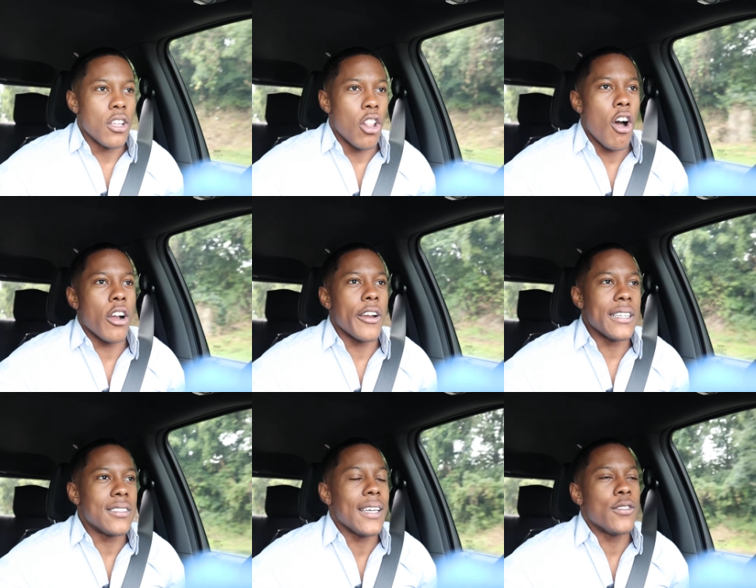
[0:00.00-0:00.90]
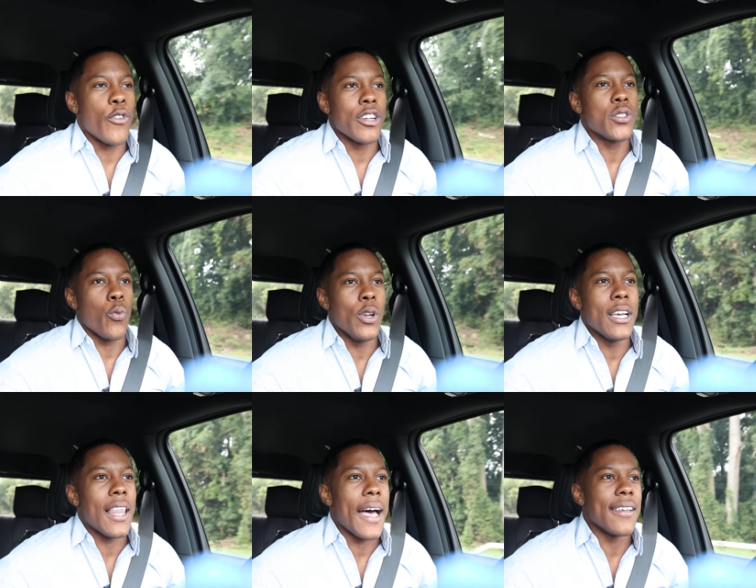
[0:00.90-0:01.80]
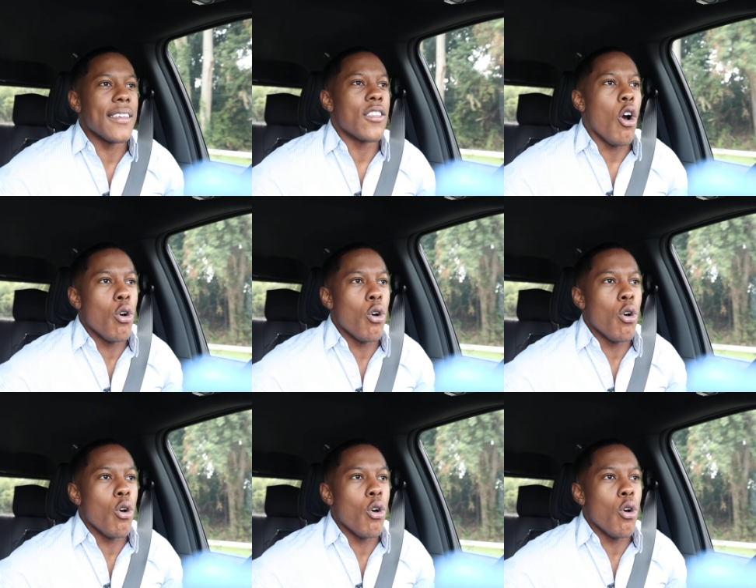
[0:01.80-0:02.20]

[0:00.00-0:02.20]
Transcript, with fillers: the longer it takes for us to realize that the